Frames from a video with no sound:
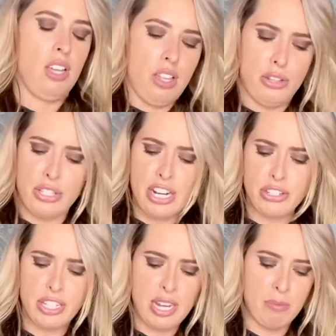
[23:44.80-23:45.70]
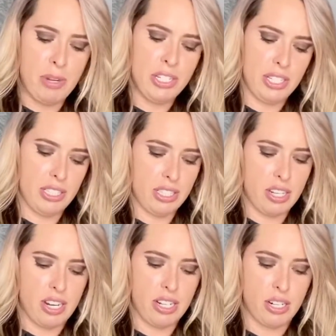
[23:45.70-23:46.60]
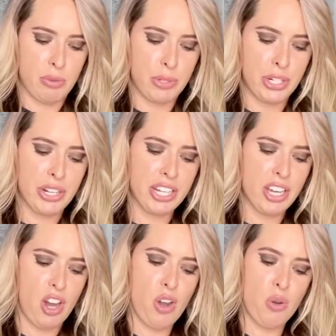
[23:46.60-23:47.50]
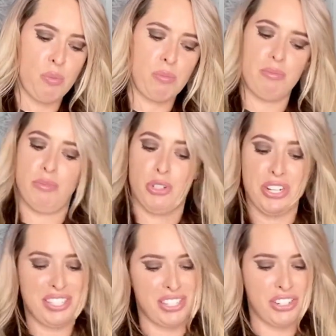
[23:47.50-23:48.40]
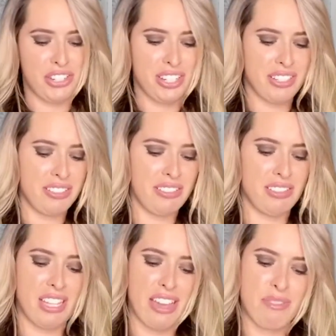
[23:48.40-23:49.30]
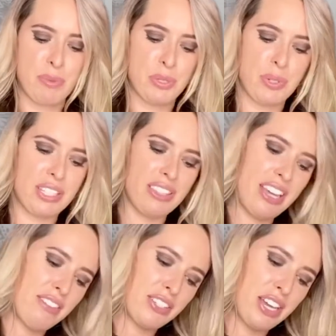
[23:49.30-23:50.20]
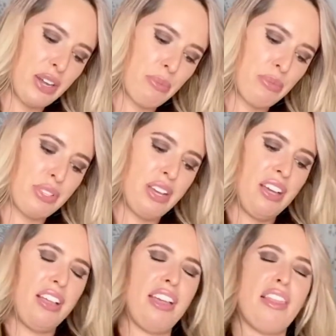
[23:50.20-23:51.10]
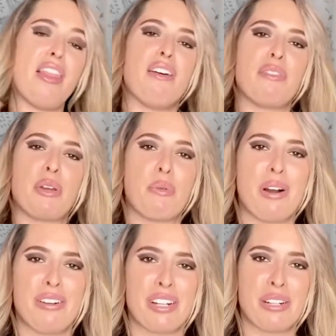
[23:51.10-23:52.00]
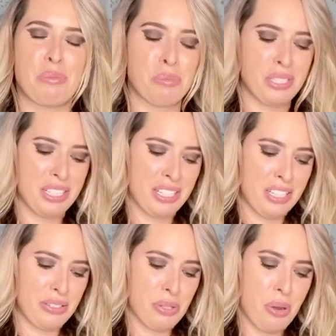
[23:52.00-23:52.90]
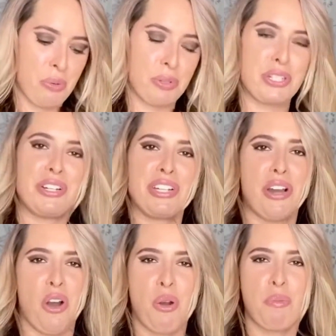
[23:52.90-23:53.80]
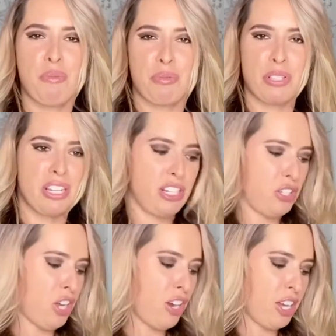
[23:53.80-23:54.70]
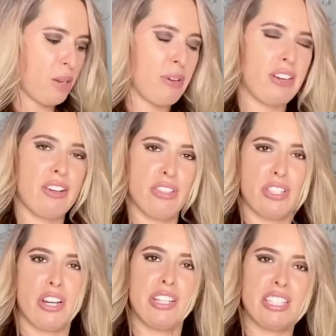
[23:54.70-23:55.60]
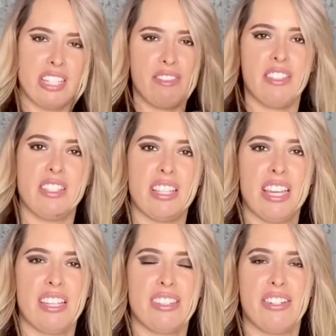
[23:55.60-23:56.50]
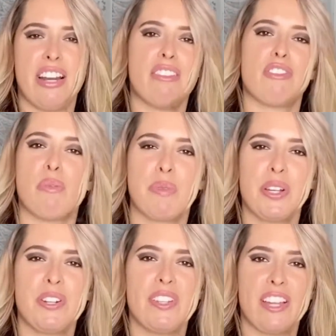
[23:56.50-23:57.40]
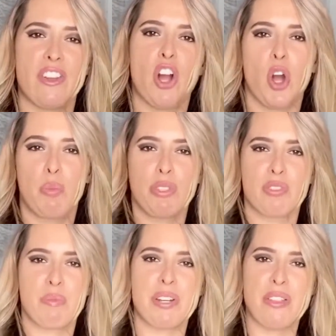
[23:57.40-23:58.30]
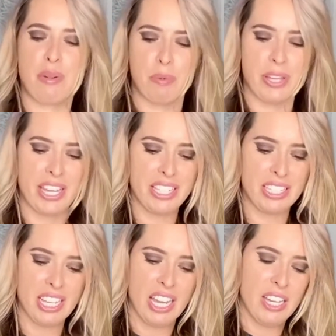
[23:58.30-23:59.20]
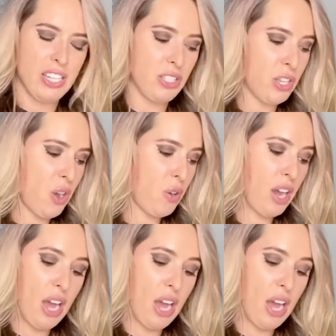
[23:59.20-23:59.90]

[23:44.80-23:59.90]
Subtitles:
There's actually not much in this card. Returning home, transition, life between lifetimes. A loving welcome. So returning home, wasn't I just talking about how the starseed feels like they're not from here, like their home is from another place? So